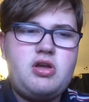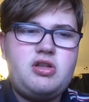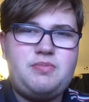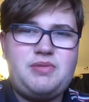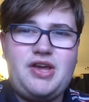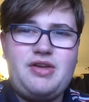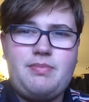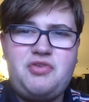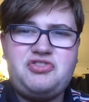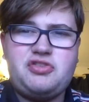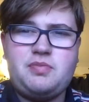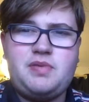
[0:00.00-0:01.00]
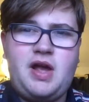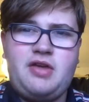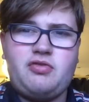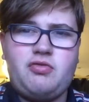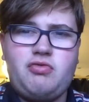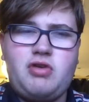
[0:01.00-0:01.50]
The play, most of the
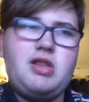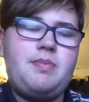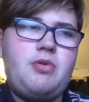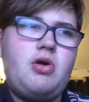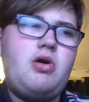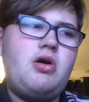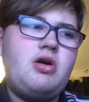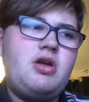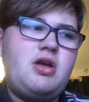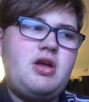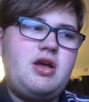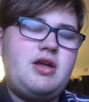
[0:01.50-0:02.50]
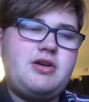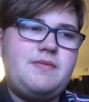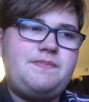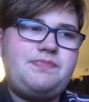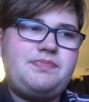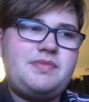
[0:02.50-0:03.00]
players looked really poor, and um,